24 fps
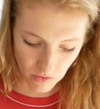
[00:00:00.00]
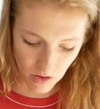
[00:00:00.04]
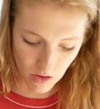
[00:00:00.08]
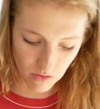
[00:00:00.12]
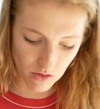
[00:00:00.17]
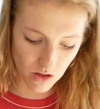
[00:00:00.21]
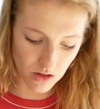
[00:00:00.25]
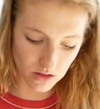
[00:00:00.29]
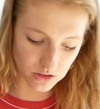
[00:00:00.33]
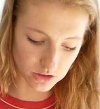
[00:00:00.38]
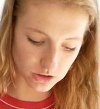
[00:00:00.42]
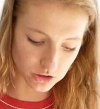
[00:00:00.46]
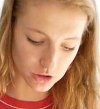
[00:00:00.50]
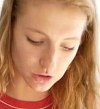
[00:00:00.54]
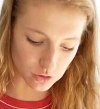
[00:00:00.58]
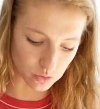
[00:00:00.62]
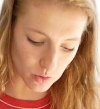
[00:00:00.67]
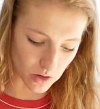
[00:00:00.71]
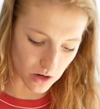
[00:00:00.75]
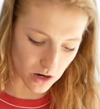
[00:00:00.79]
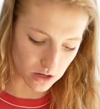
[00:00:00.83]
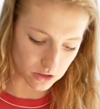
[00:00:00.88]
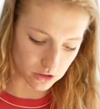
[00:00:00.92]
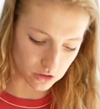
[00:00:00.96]
then this is
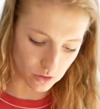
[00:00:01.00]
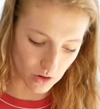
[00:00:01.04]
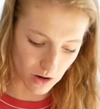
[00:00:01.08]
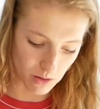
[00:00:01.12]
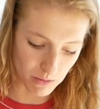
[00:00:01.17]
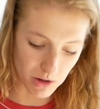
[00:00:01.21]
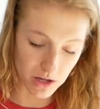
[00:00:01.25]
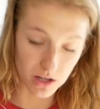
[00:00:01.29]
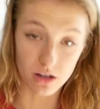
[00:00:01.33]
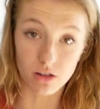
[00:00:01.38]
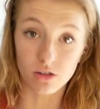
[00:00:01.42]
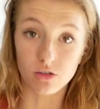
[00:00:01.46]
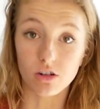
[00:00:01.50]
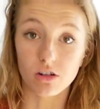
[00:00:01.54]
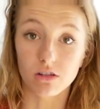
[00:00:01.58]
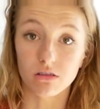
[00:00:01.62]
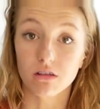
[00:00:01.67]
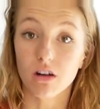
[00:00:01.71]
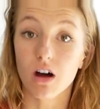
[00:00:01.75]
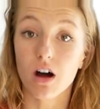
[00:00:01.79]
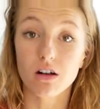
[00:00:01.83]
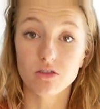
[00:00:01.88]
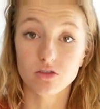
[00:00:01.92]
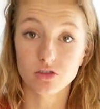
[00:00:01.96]
what I do. I make it look
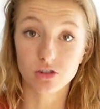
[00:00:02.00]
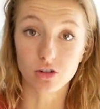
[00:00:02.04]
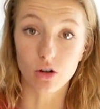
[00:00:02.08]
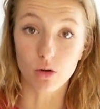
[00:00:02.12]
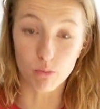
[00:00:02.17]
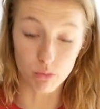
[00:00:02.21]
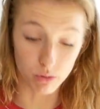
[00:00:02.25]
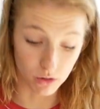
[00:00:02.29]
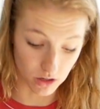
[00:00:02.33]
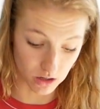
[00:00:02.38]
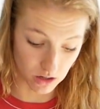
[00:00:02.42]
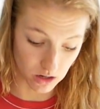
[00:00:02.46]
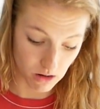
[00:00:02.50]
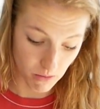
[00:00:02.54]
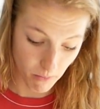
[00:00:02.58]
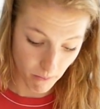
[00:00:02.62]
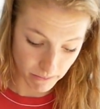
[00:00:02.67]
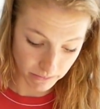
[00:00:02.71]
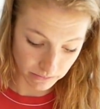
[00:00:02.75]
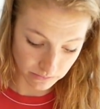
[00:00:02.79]
not so pretty.